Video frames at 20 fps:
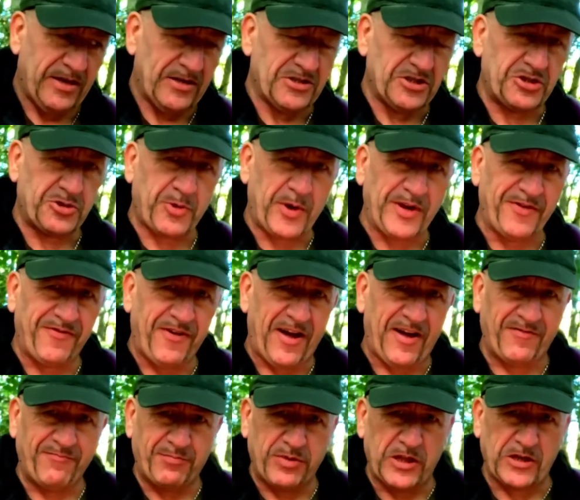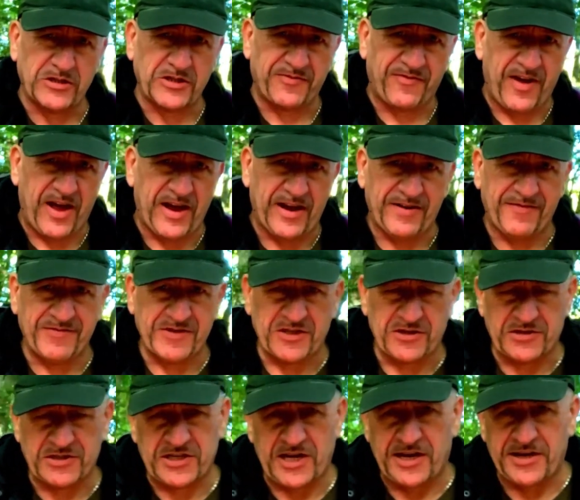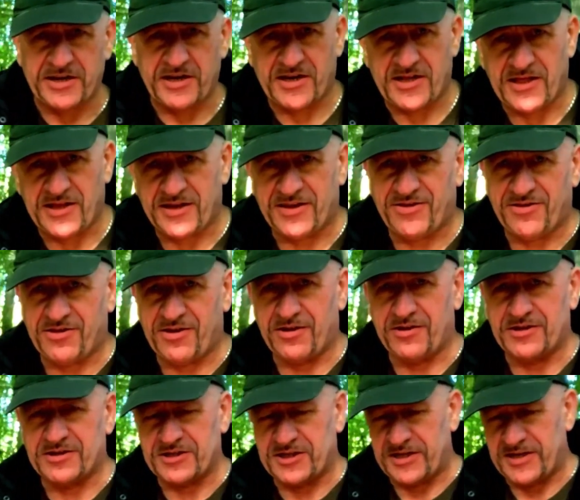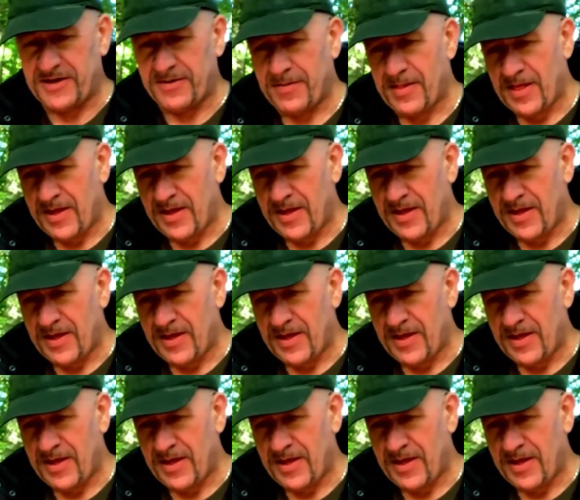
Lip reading: It's 25 plus 5, so technically 30.